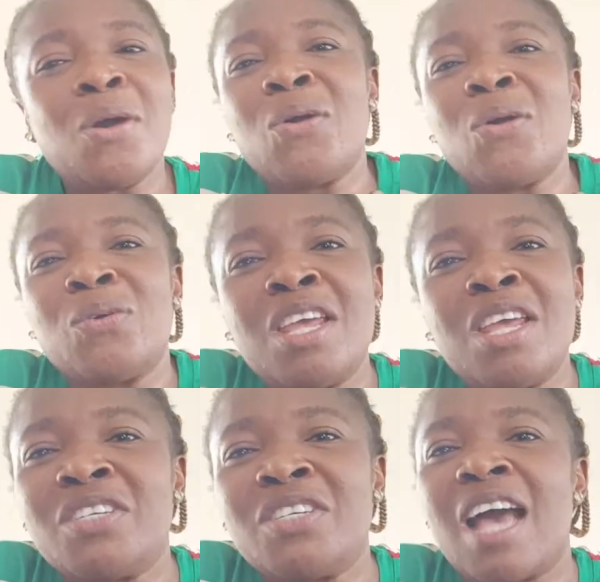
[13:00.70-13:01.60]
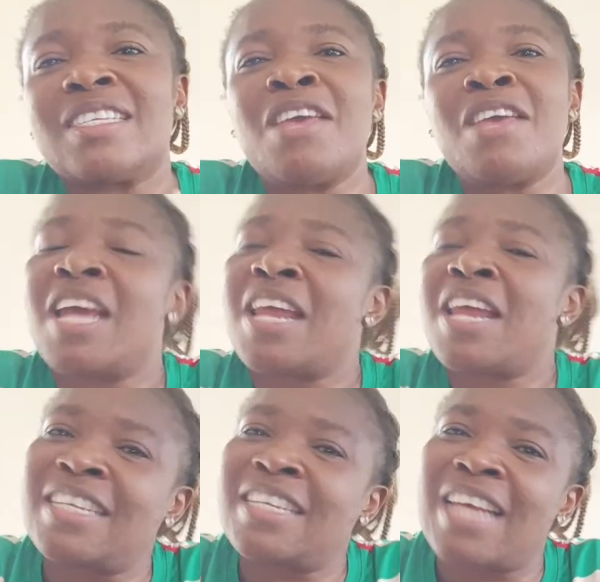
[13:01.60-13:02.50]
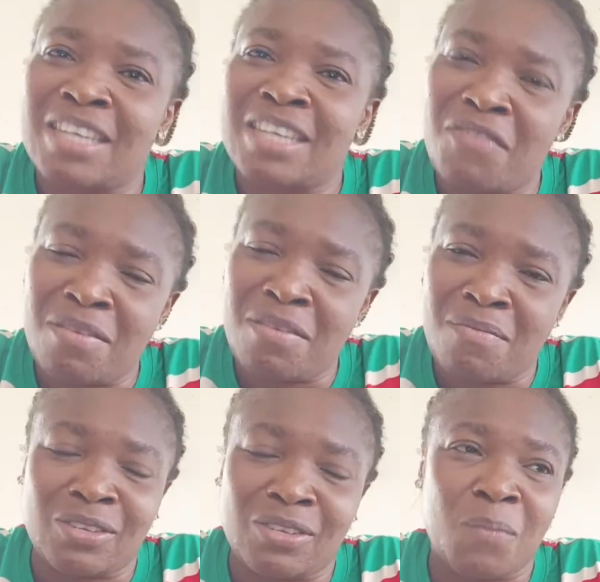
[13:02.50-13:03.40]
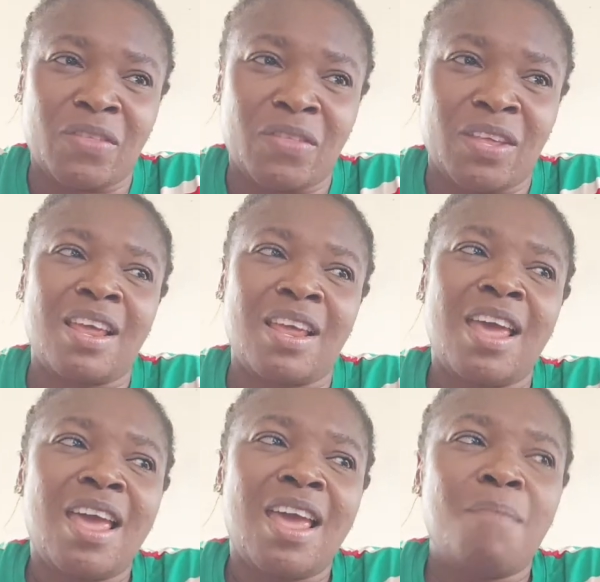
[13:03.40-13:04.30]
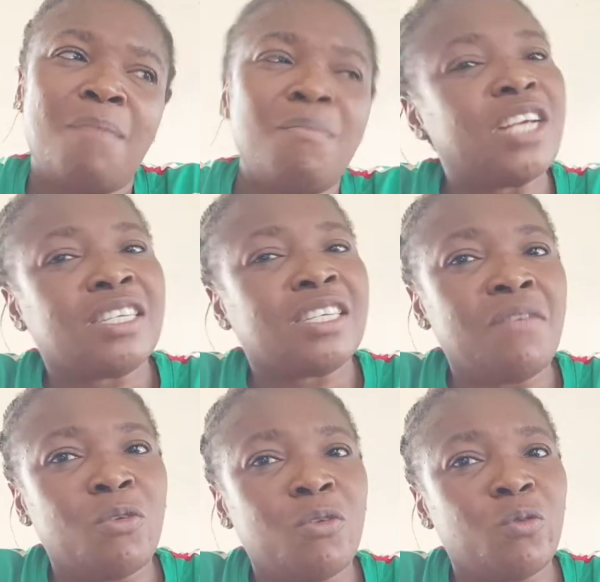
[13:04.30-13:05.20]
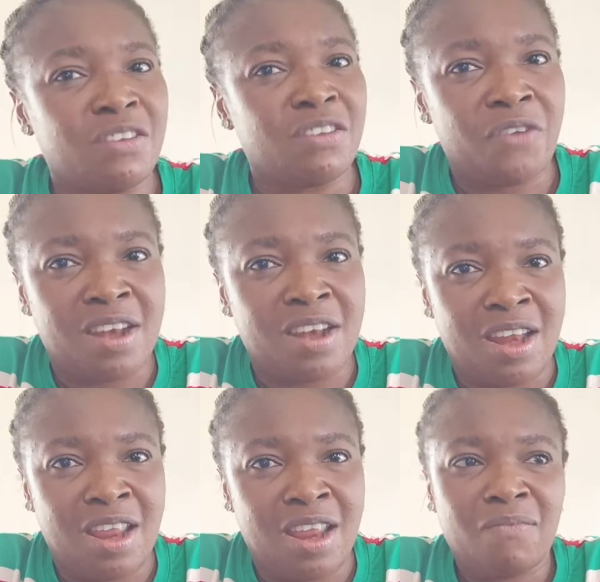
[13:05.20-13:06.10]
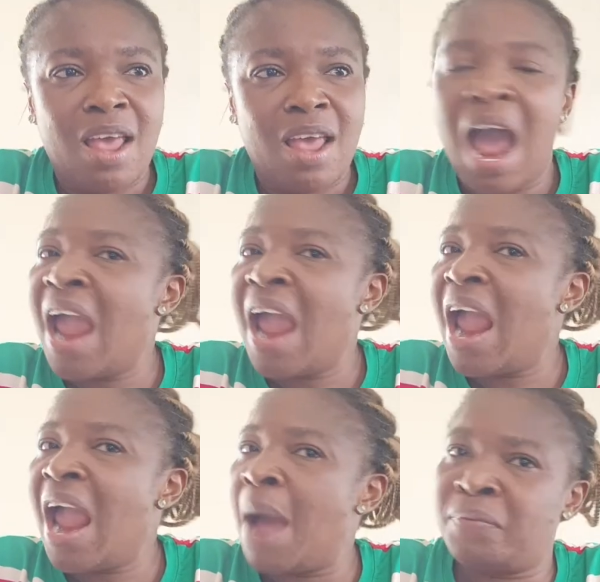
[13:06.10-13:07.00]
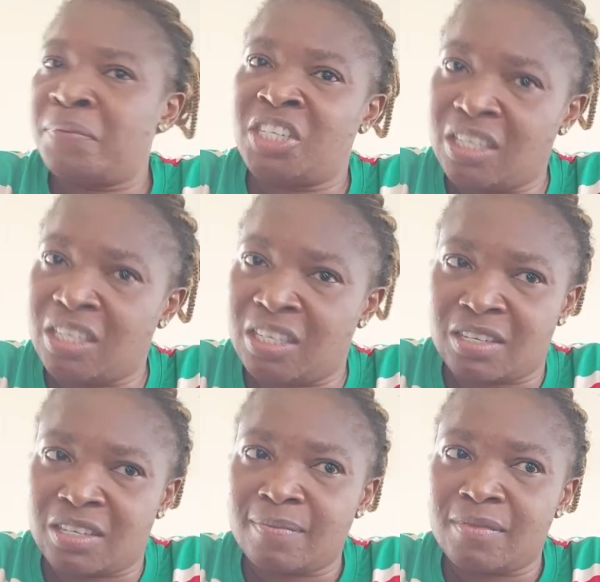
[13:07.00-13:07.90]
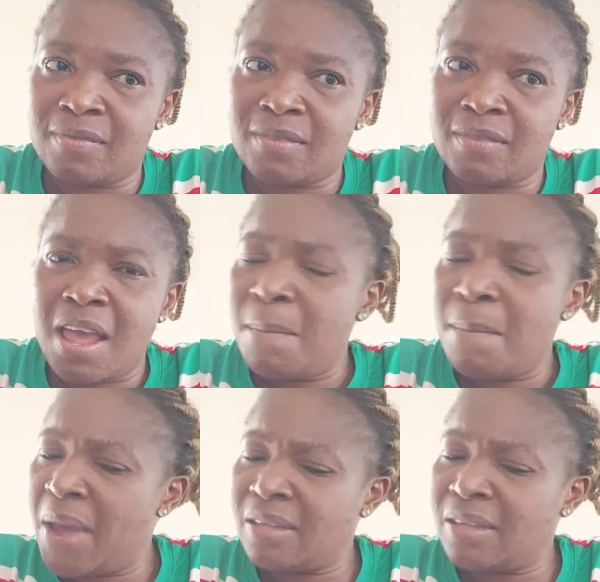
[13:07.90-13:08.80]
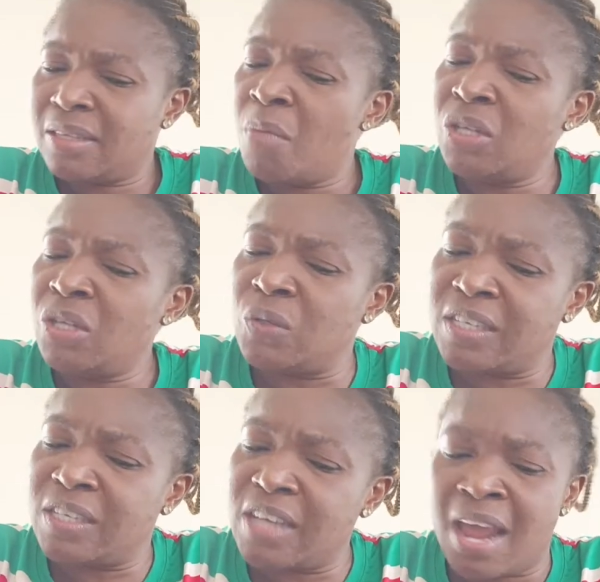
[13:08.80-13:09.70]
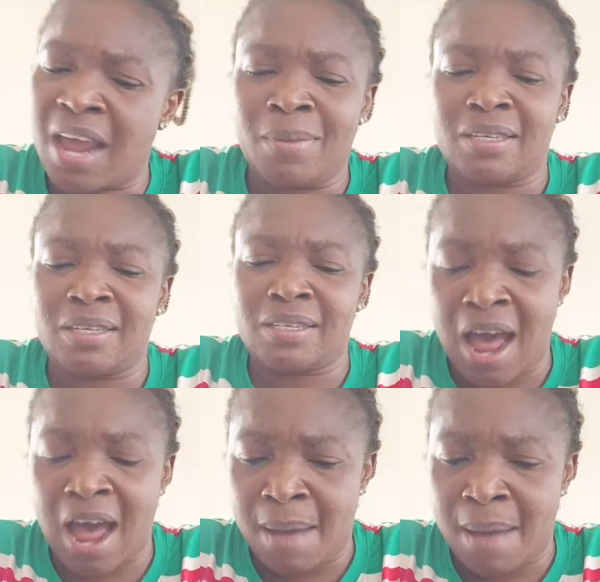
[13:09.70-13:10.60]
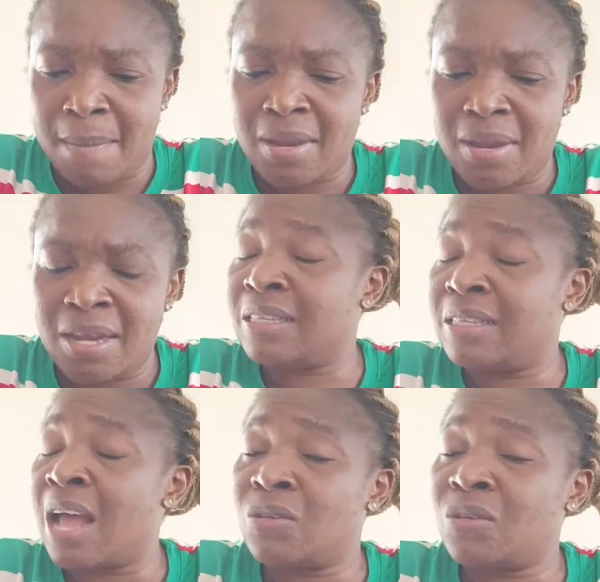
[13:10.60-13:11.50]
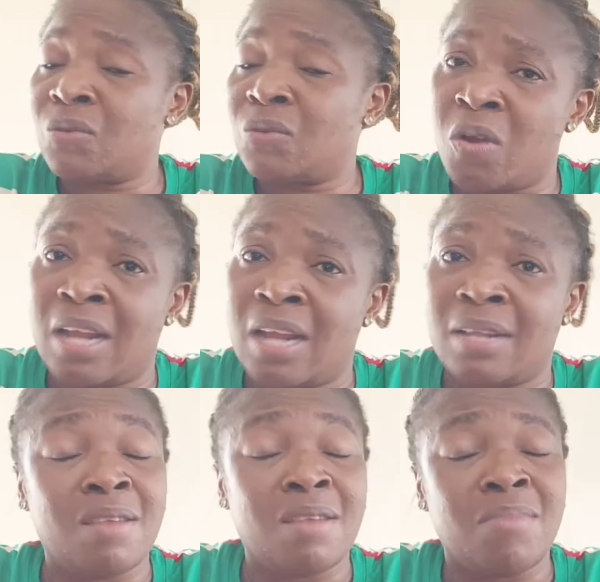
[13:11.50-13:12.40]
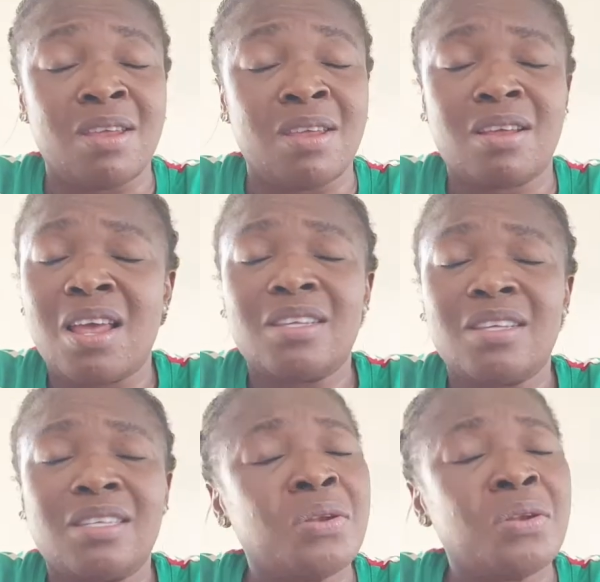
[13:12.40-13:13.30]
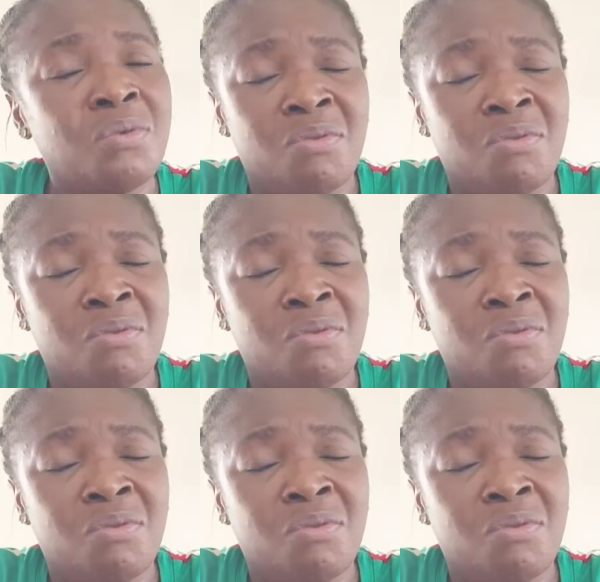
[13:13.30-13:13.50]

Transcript: if Janet has given me something, maybe she has given me with a different name, I appreciate it. But coming to say I am a scam is that one that made me say no.